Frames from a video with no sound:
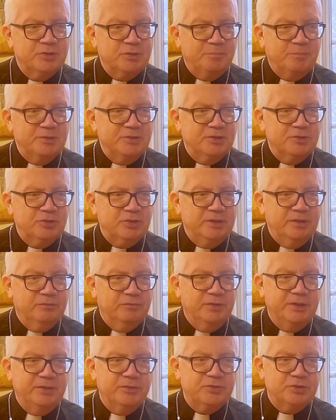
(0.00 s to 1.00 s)
a position of
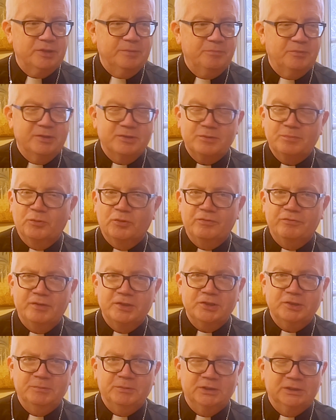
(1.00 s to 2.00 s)
leadership that's more
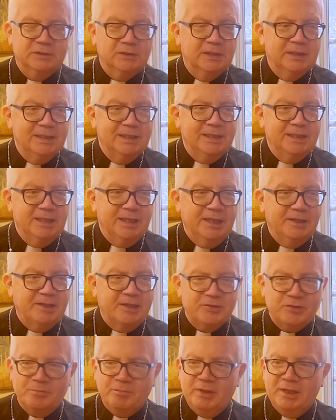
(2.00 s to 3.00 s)
visible, it
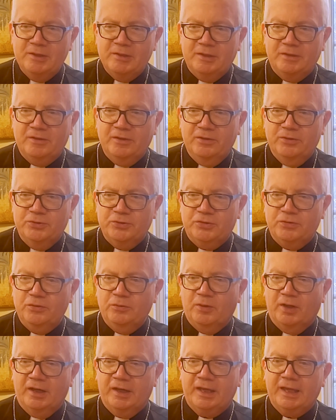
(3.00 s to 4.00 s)
doesn't mean that those who
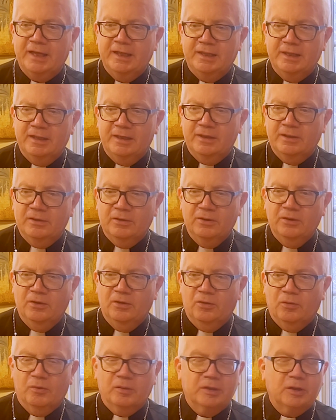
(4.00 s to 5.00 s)
are hidden
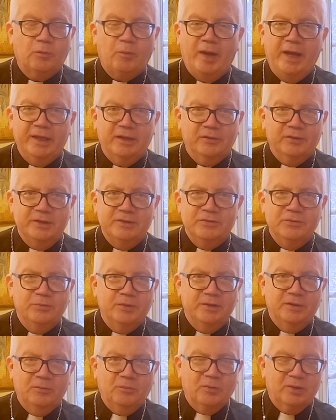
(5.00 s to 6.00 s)
or quietly doing
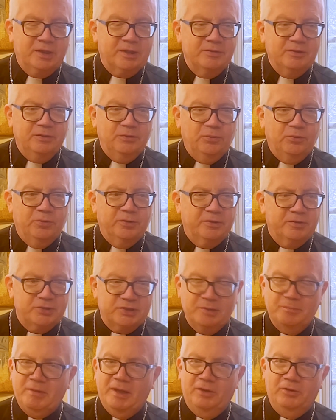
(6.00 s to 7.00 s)
the work of the Lord are
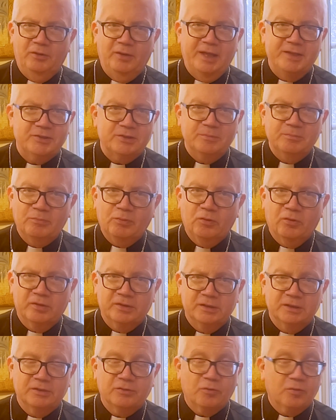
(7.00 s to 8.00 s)
somehow less
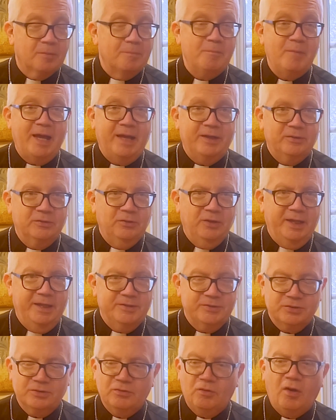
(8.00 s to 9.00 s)
important or matter
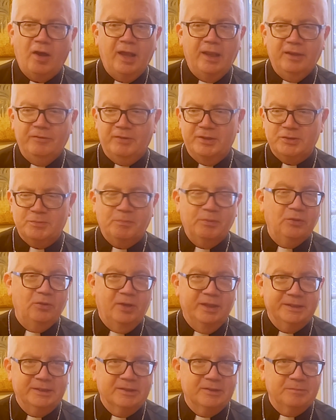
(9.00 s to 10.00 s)
less. All of us
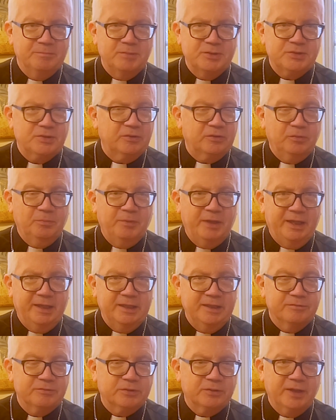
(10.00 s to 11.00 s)
belong to the mystical body
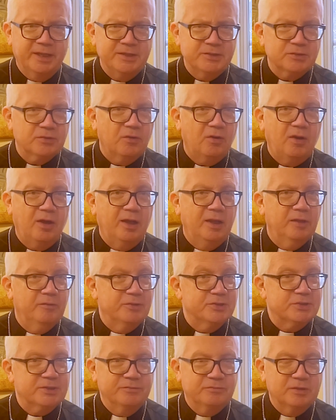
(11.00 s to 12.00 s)
of Christ. All of
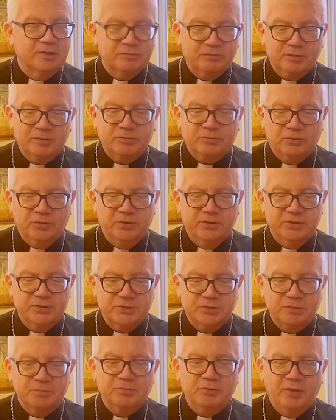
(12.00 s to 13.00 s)
us have different roles
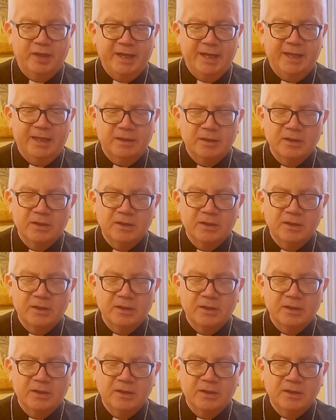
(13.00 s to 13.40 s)
to play.